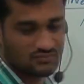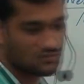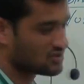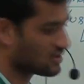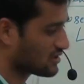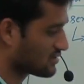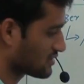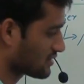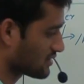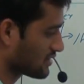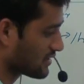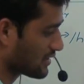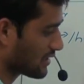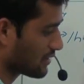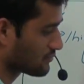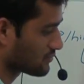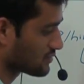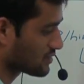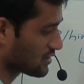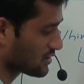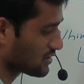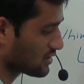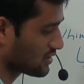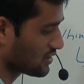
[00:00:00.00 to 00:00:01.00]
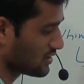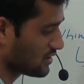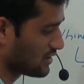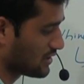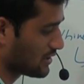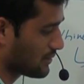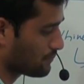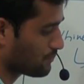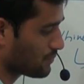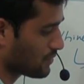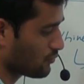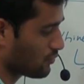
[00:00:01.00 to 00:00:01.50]
Just say that I am taking
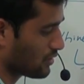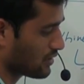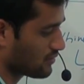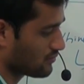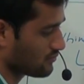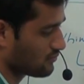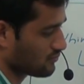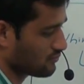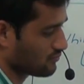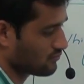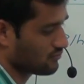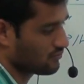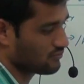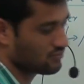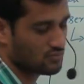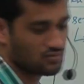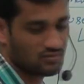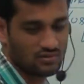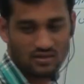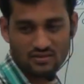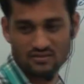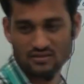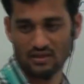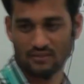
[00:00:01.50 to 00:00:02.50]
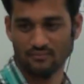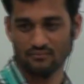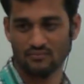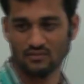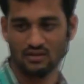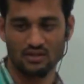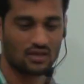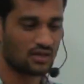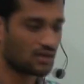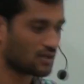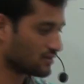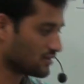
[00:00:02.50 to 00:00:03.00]
E M P one this time.
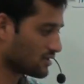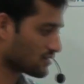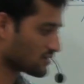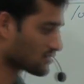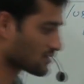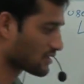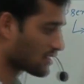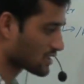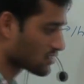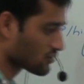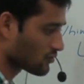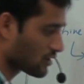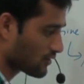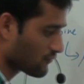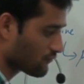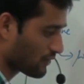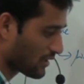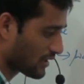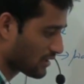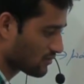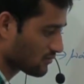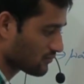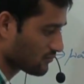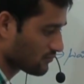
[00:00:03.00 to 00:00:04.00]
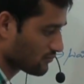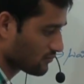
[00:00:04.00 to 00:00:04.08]
This is also what file.